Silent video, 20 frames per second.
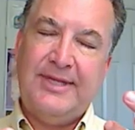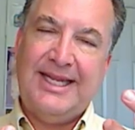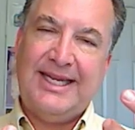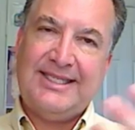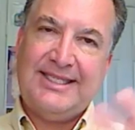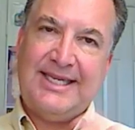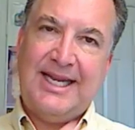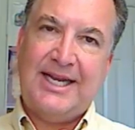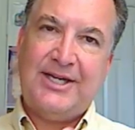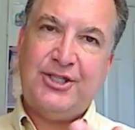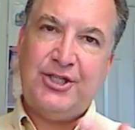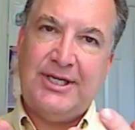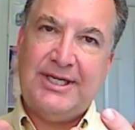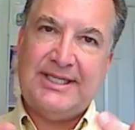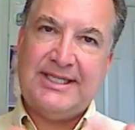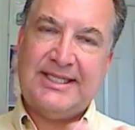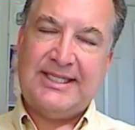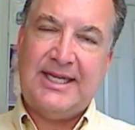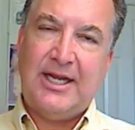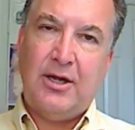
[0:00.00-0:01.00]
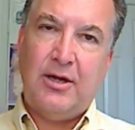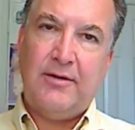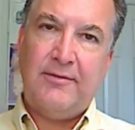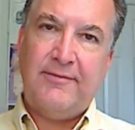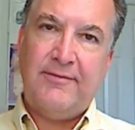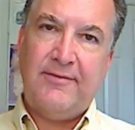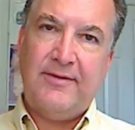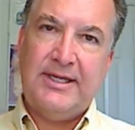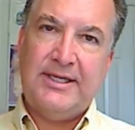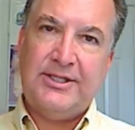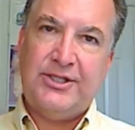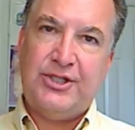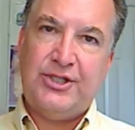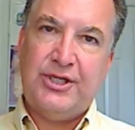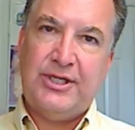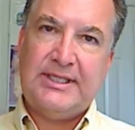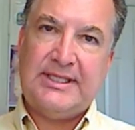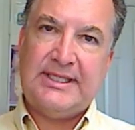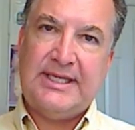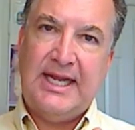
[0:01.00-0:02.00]
the extension itself
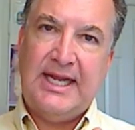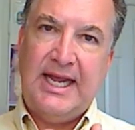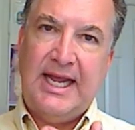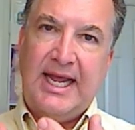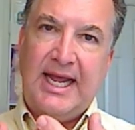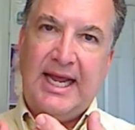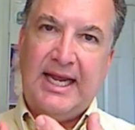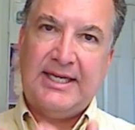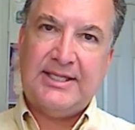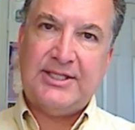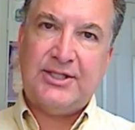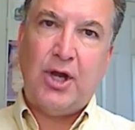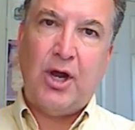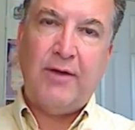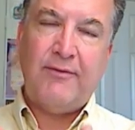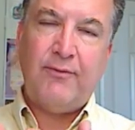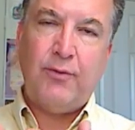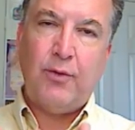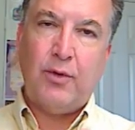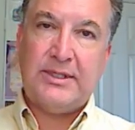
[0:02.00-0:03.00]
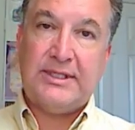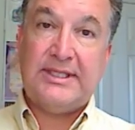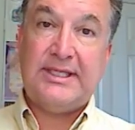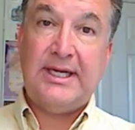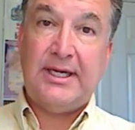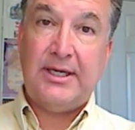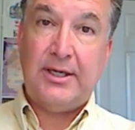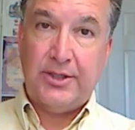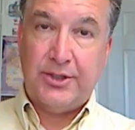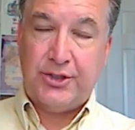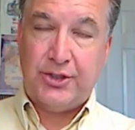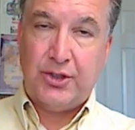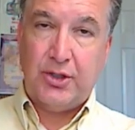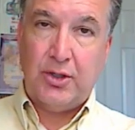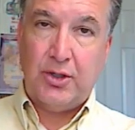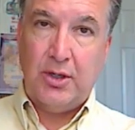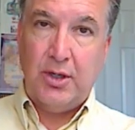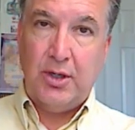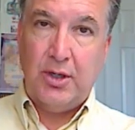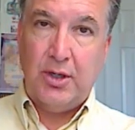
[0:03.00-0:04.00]
is just a software
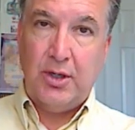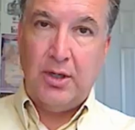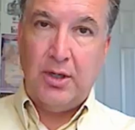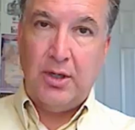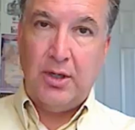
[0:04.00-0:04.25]
signature.